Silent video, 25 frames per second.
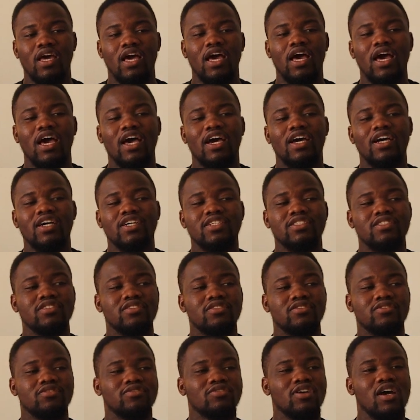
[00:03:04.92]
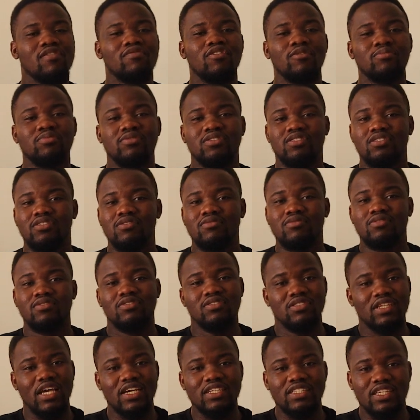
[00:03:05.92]
and you have up to
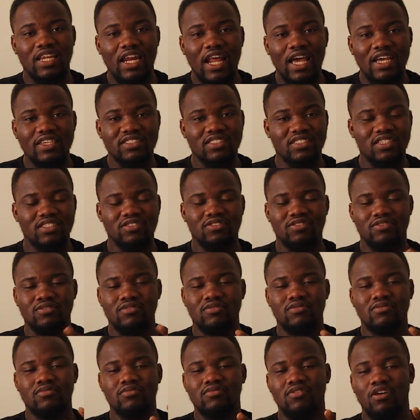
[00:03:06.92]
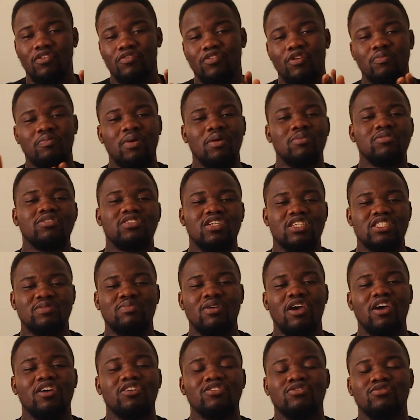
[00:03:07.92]
like the last day of your permit
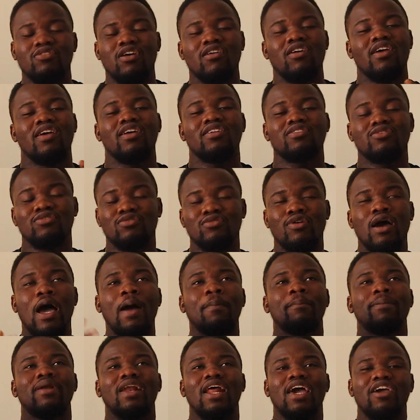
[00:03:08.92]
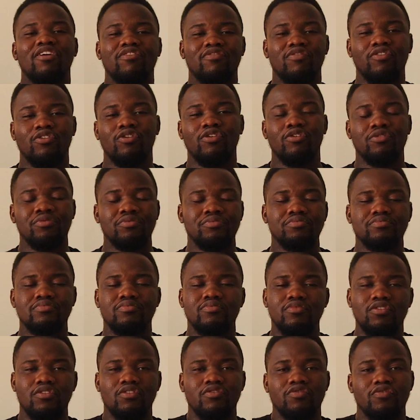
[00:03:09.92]
expiring to apply for
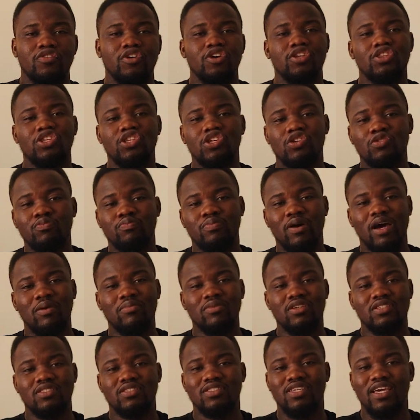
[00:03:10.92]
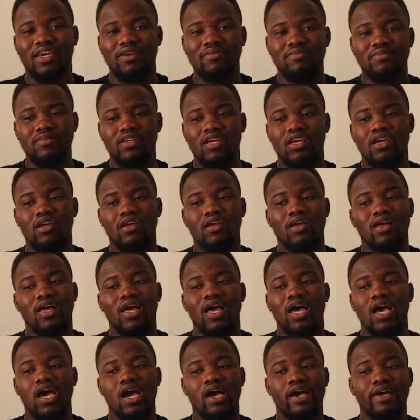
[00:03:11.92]
a new permit. Yeah,
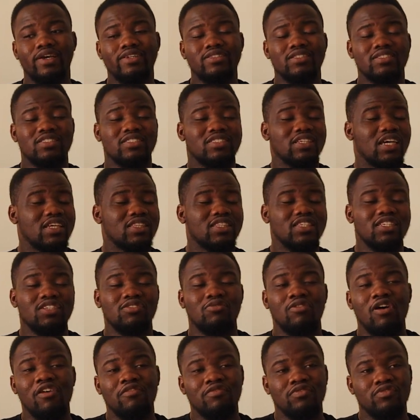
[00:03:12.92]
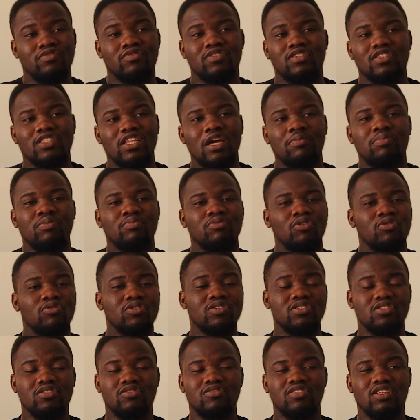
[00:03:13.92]
and I think one thing that people
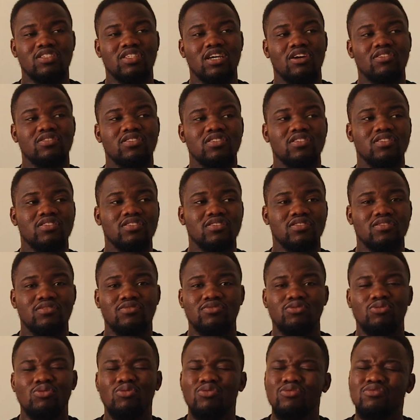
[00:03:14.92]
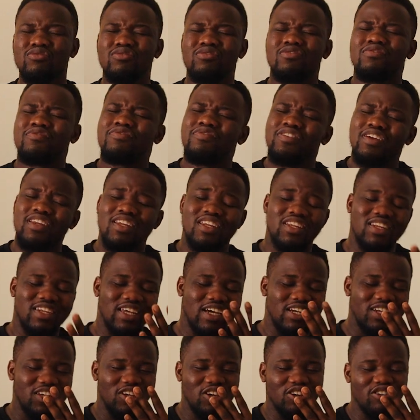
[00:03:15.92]
always stress out is don't fill in
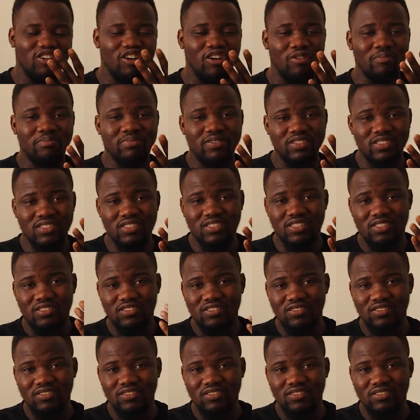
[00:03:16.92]
an incomplete